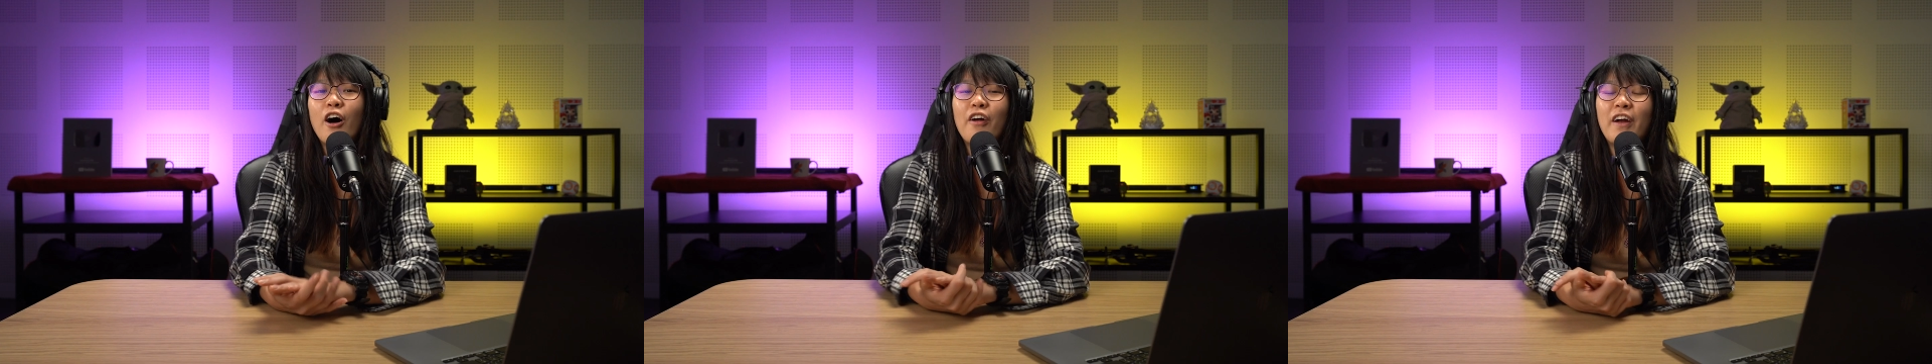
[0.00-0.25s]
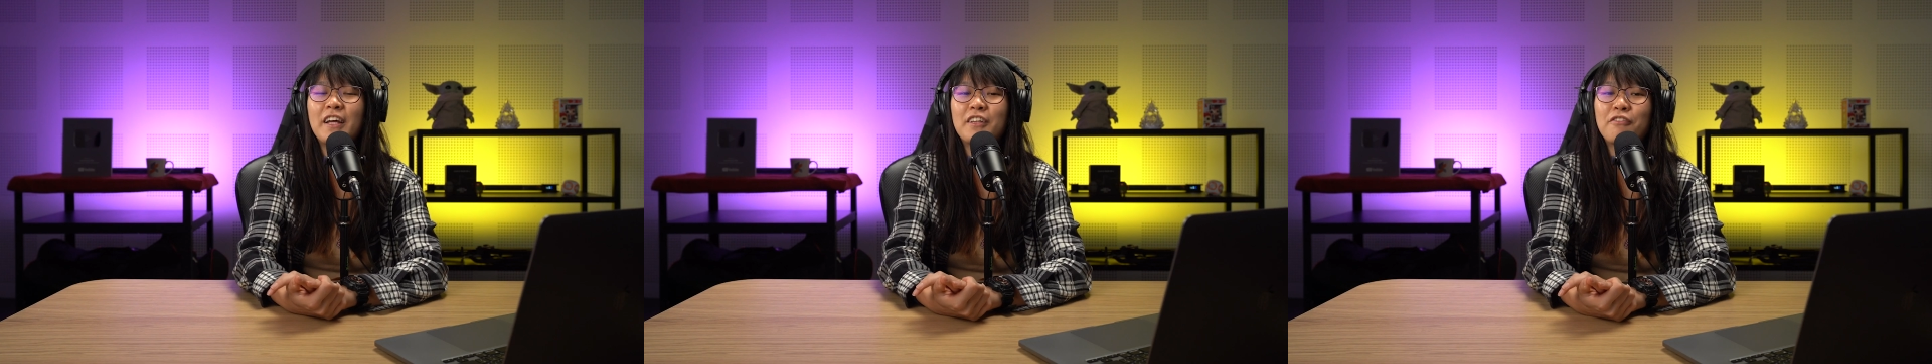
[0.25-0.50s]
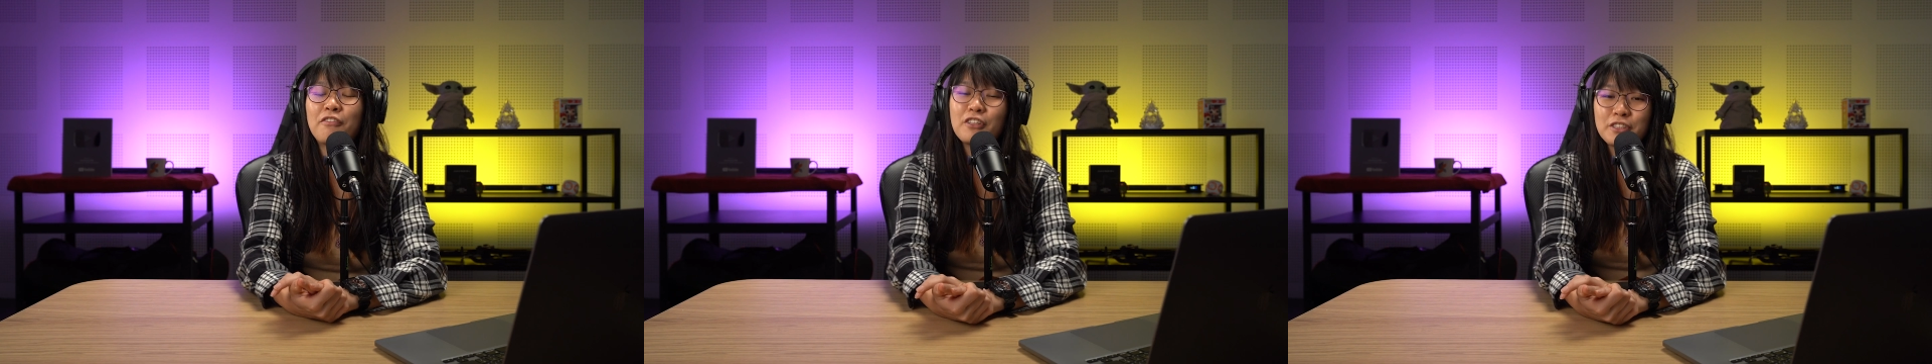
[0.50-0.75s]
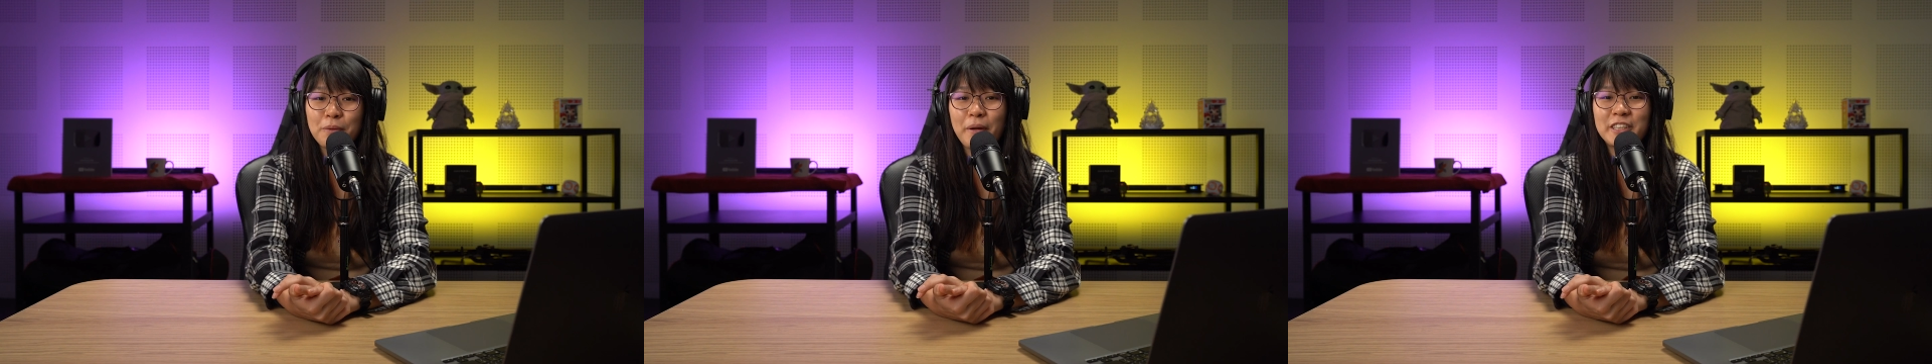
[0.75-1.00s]
Alright, the
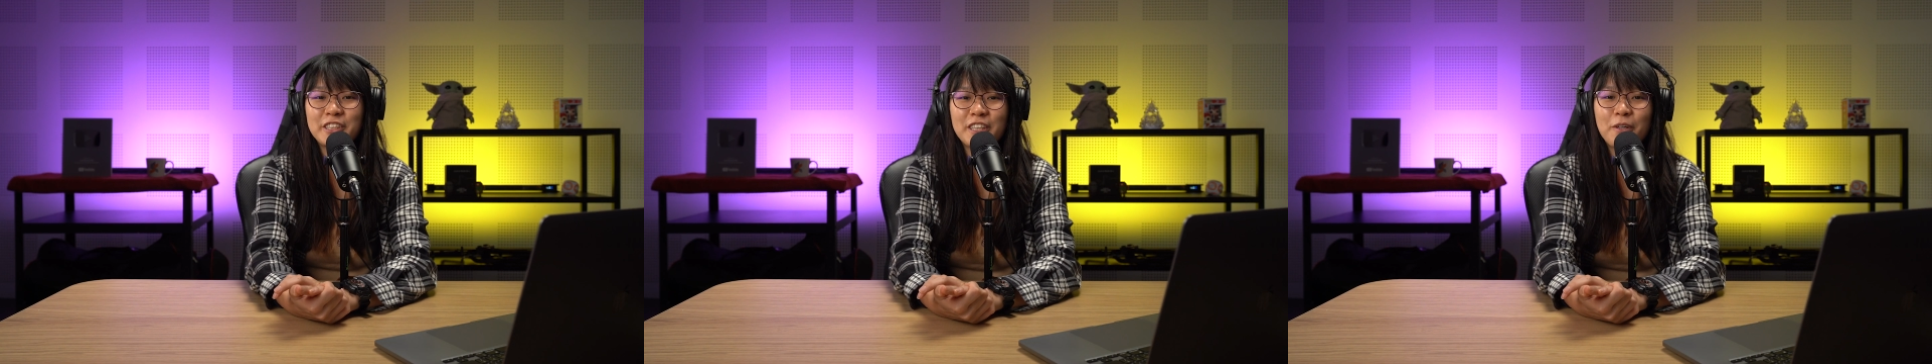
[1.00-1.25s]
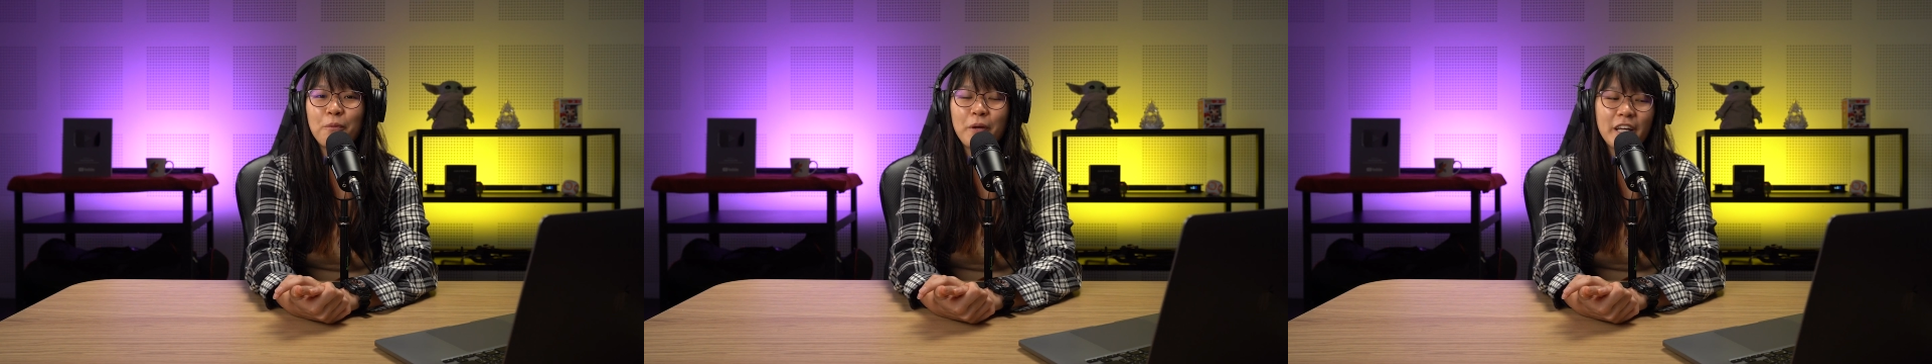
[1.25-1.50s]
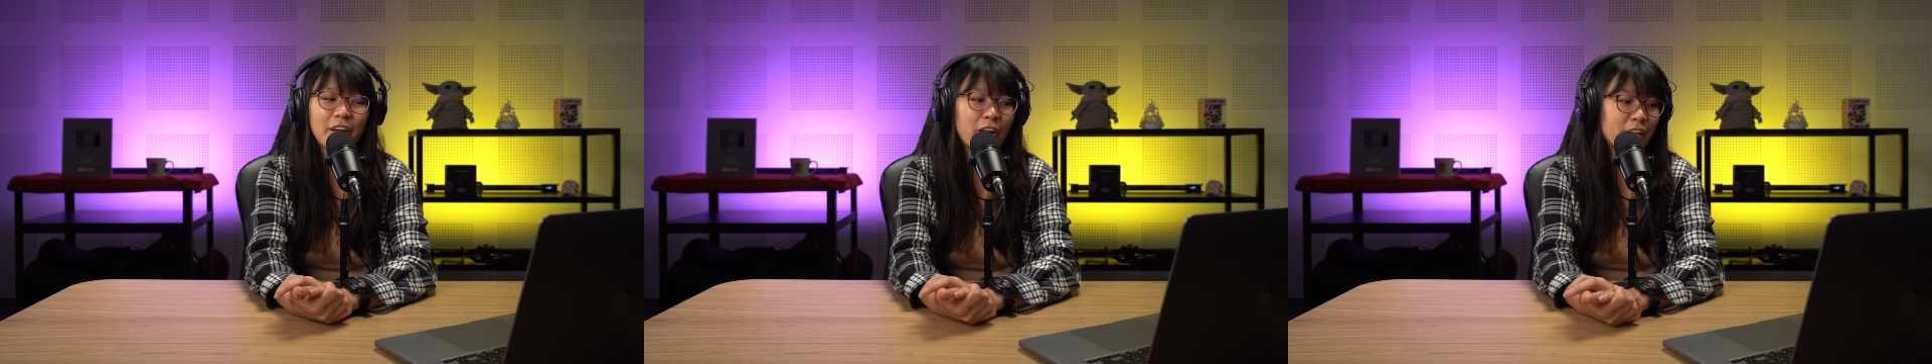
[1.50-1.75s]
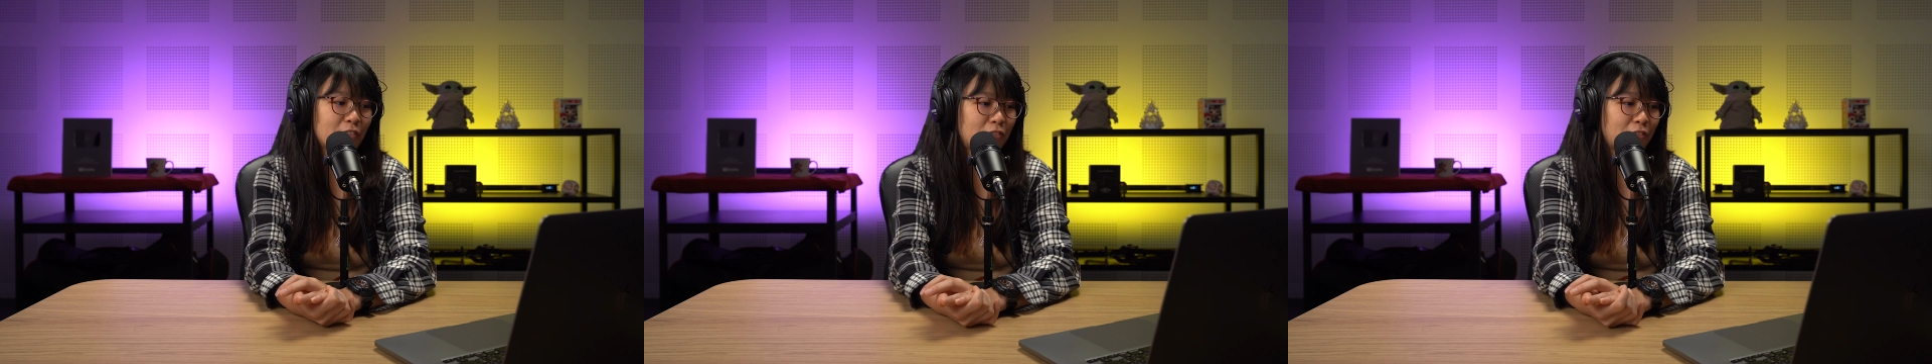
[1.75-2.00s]
first question we got it